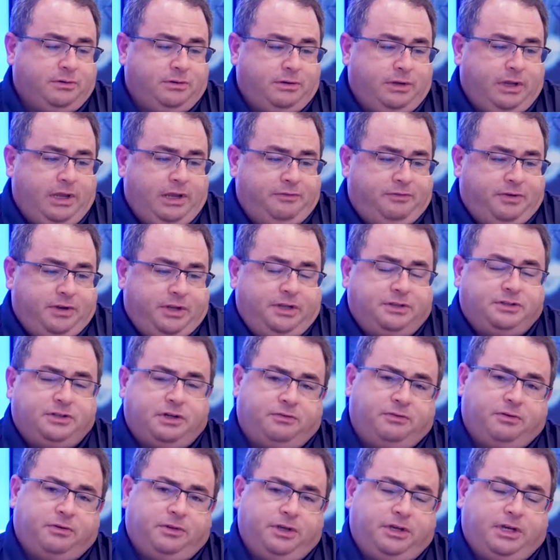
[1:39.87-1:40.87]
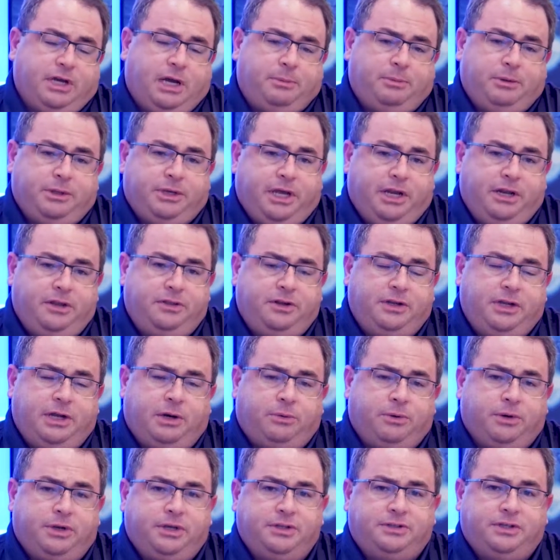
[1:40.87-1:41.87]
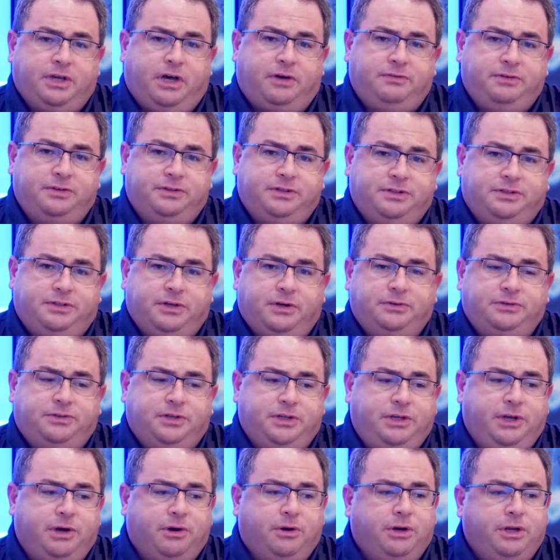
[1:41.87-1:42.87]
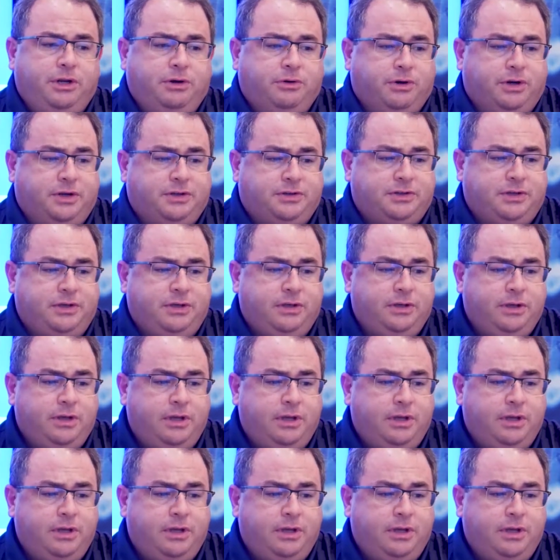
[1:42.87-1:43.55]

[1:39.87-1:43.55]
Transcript: if it is overly complicated, the network itself is its own security risk.